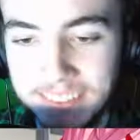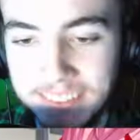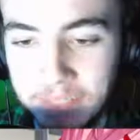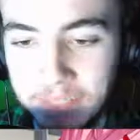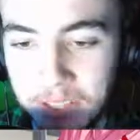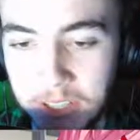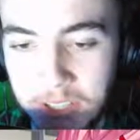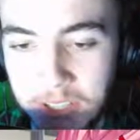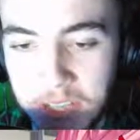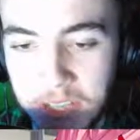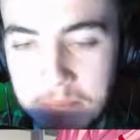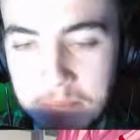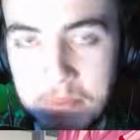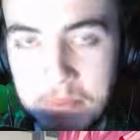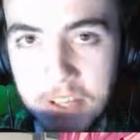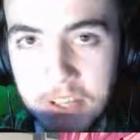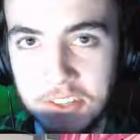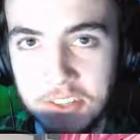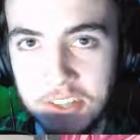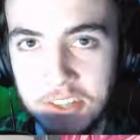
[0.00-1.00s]
We are the same
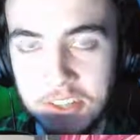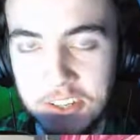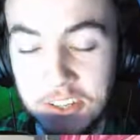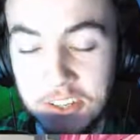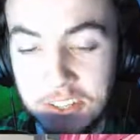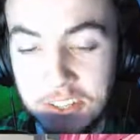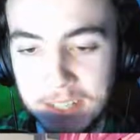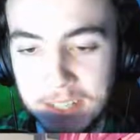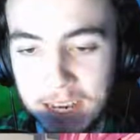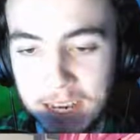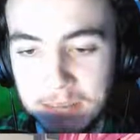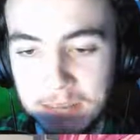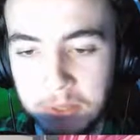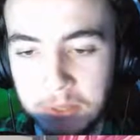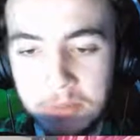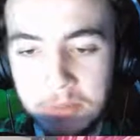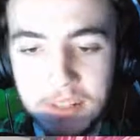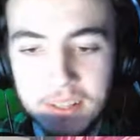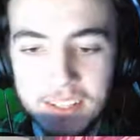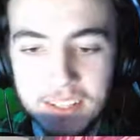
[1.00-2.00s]
person, it's
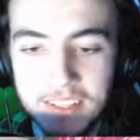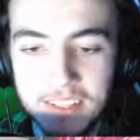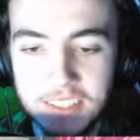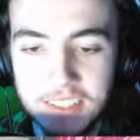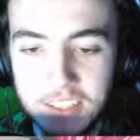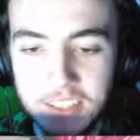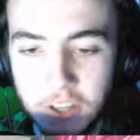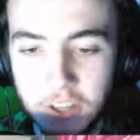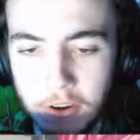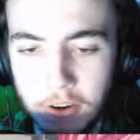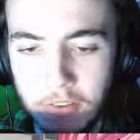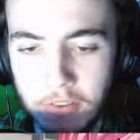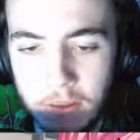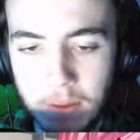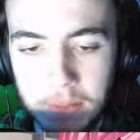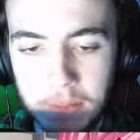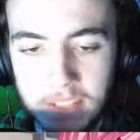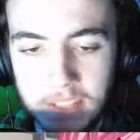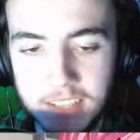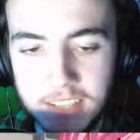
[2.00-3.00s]
understandable. Sayori
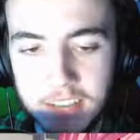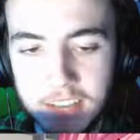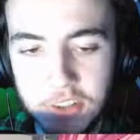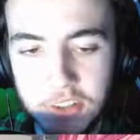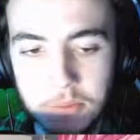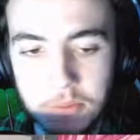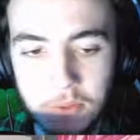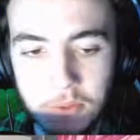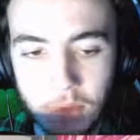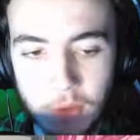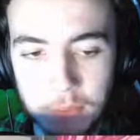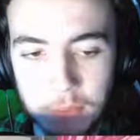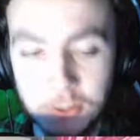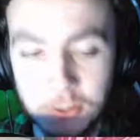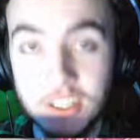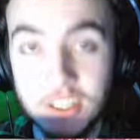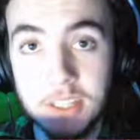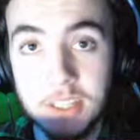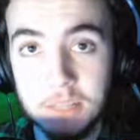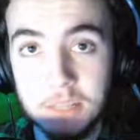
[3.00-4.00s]
rapidly tears open the wrapper
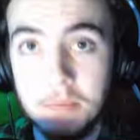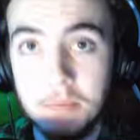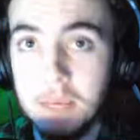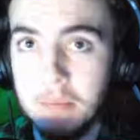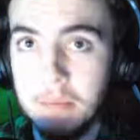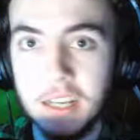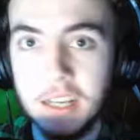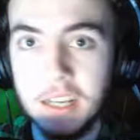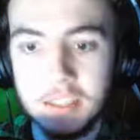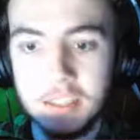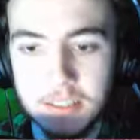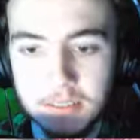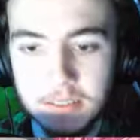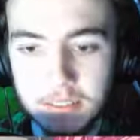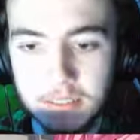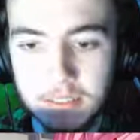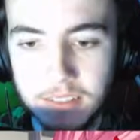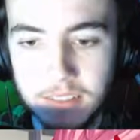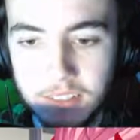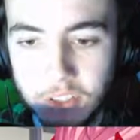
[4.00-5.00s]
and takes a big bite.
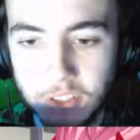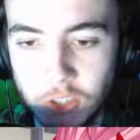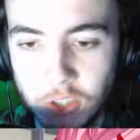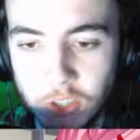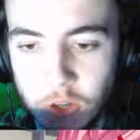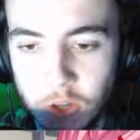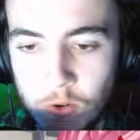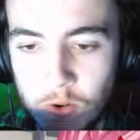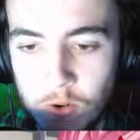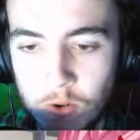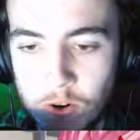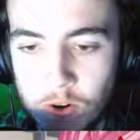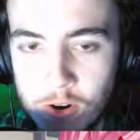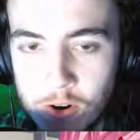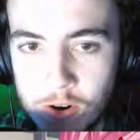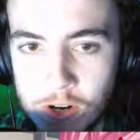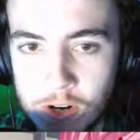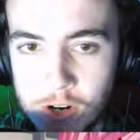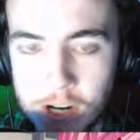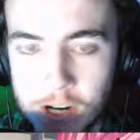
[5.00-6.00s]
So
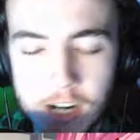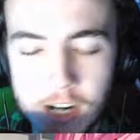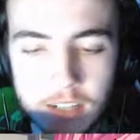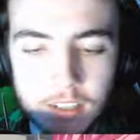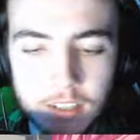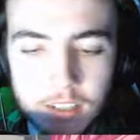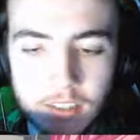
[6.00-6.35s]
good.